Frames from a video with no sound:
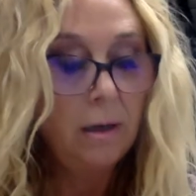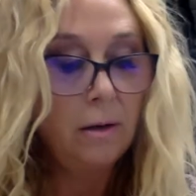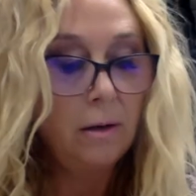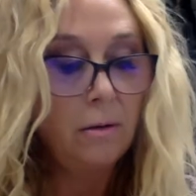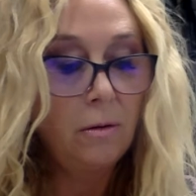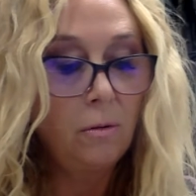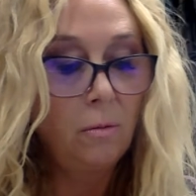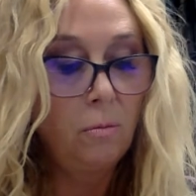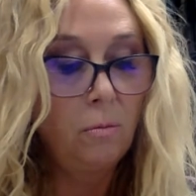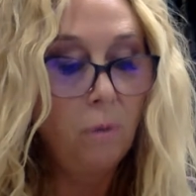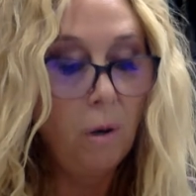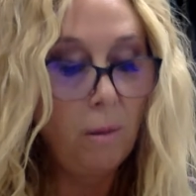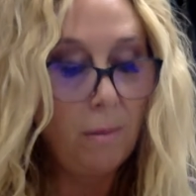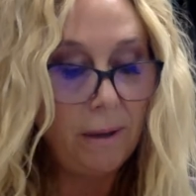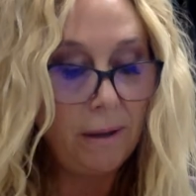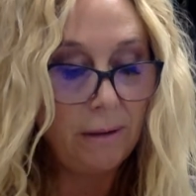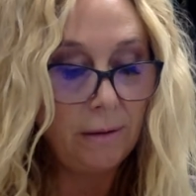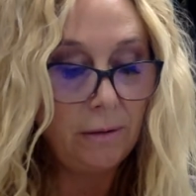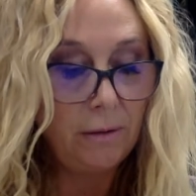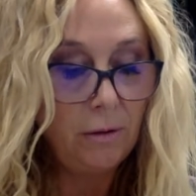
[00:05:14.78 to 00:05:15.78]
The
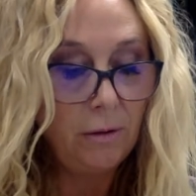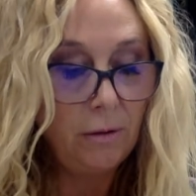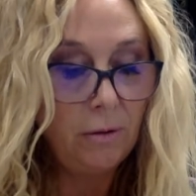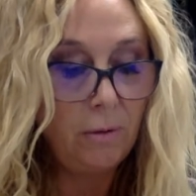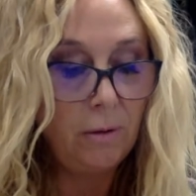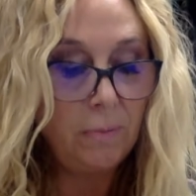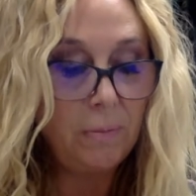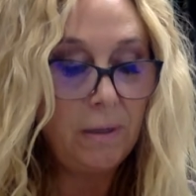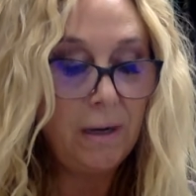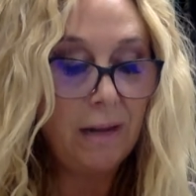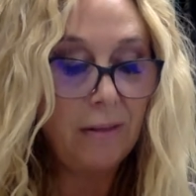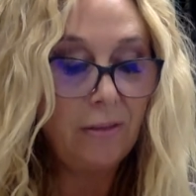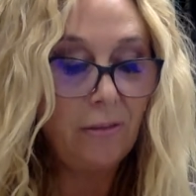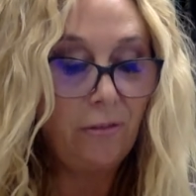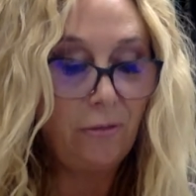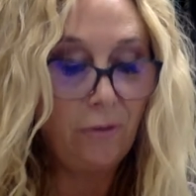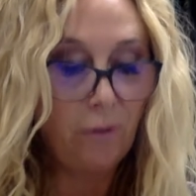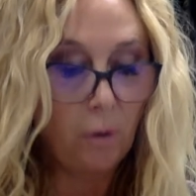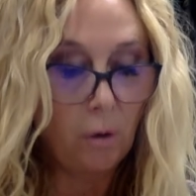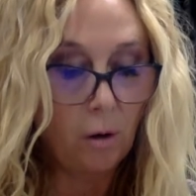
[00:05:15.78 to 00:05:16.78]
woman who had been on the
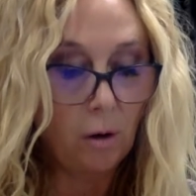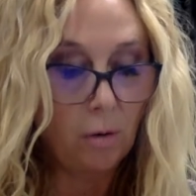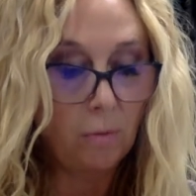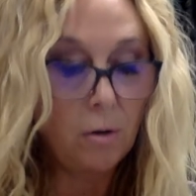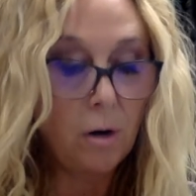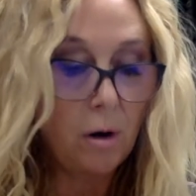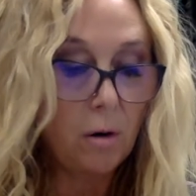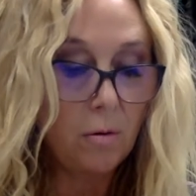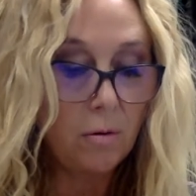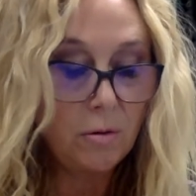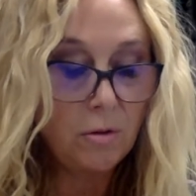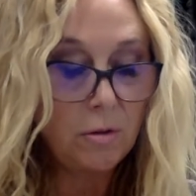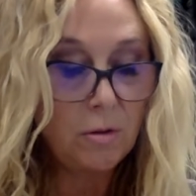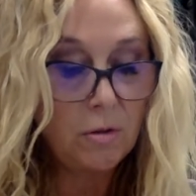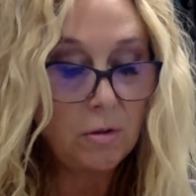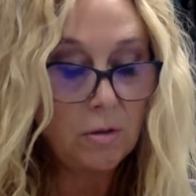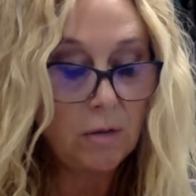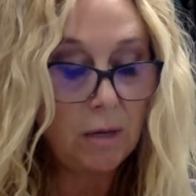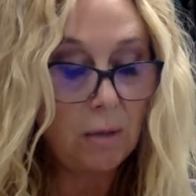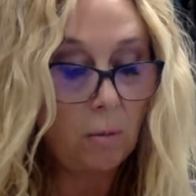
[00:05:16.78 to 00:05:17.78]
floor rose
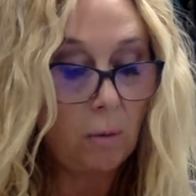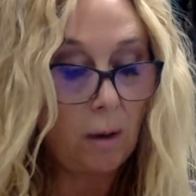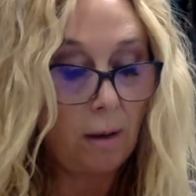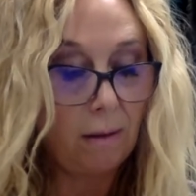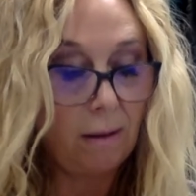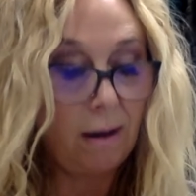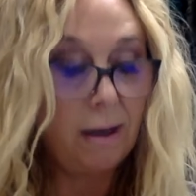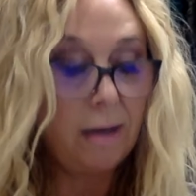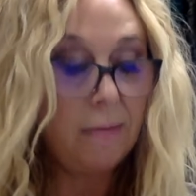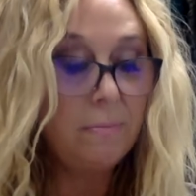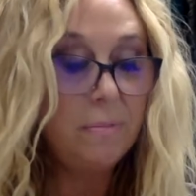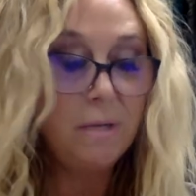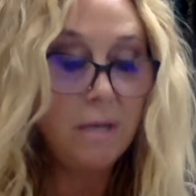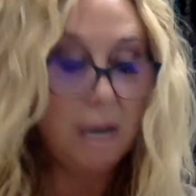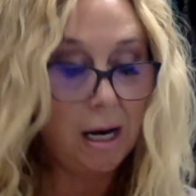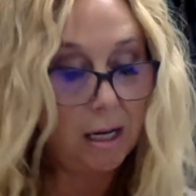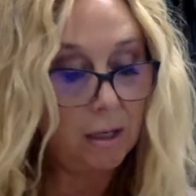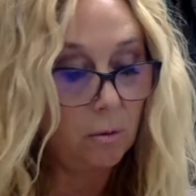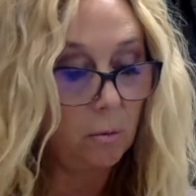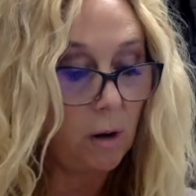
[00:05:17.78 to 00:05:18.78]
and said, "Well, I'm
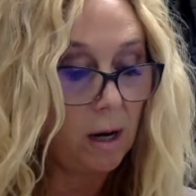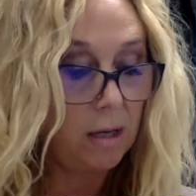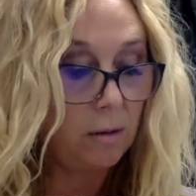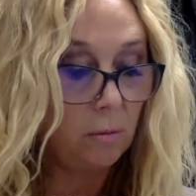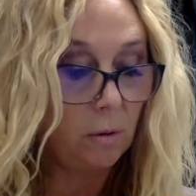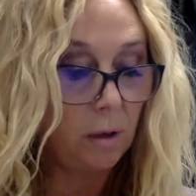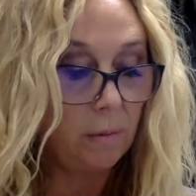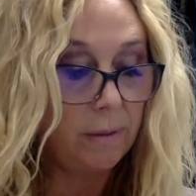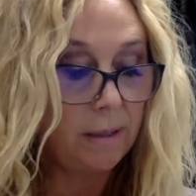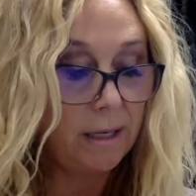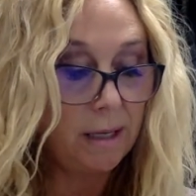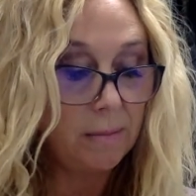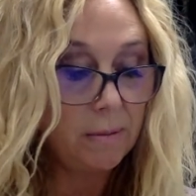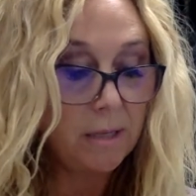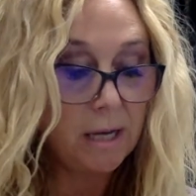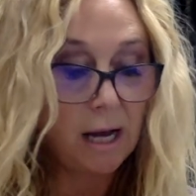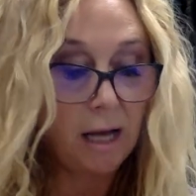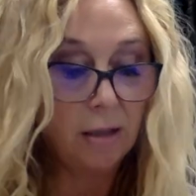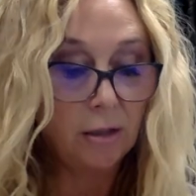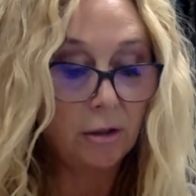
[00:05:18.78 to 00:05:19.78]
not a white woman. I'm
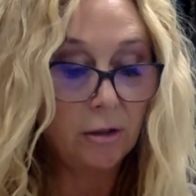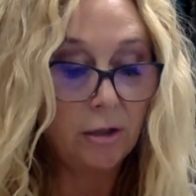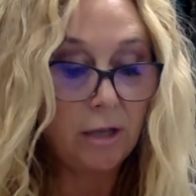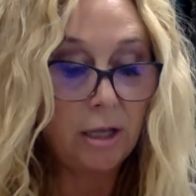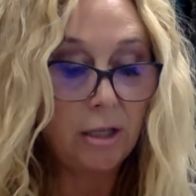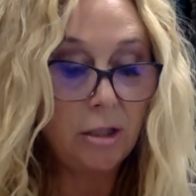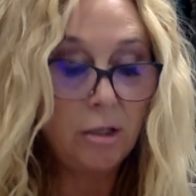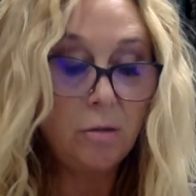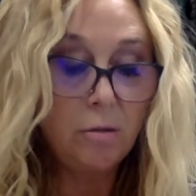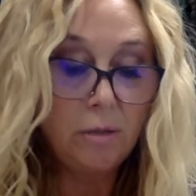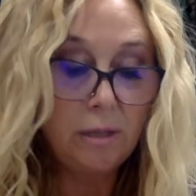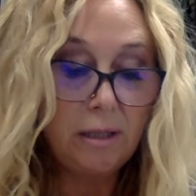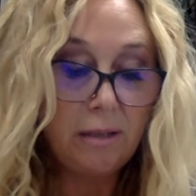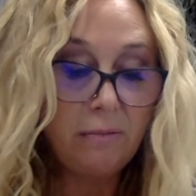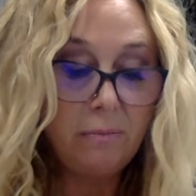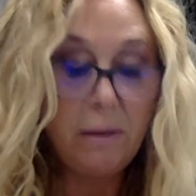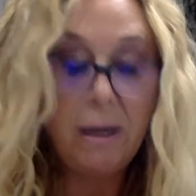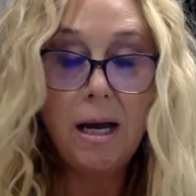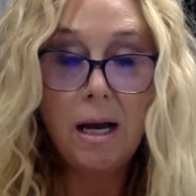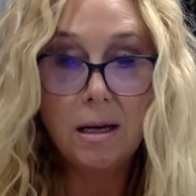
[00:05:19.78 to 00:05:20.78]
colored, and you
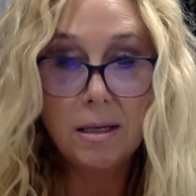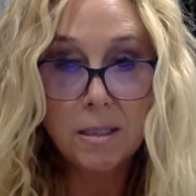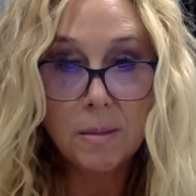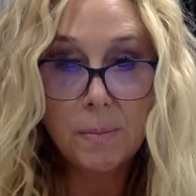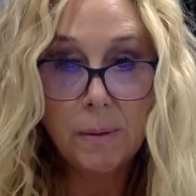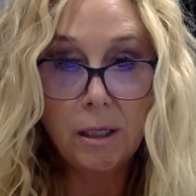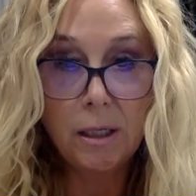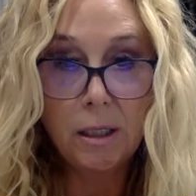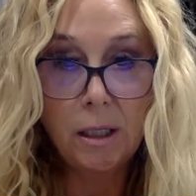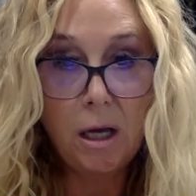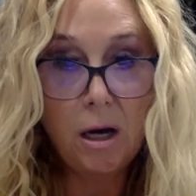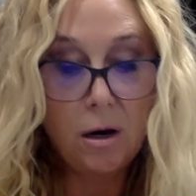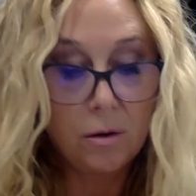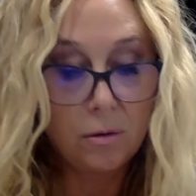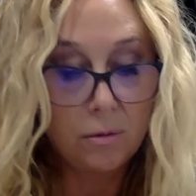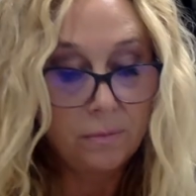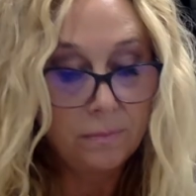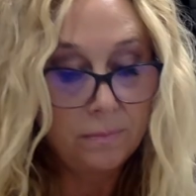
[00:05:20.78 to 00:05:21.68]
leave my husband alone."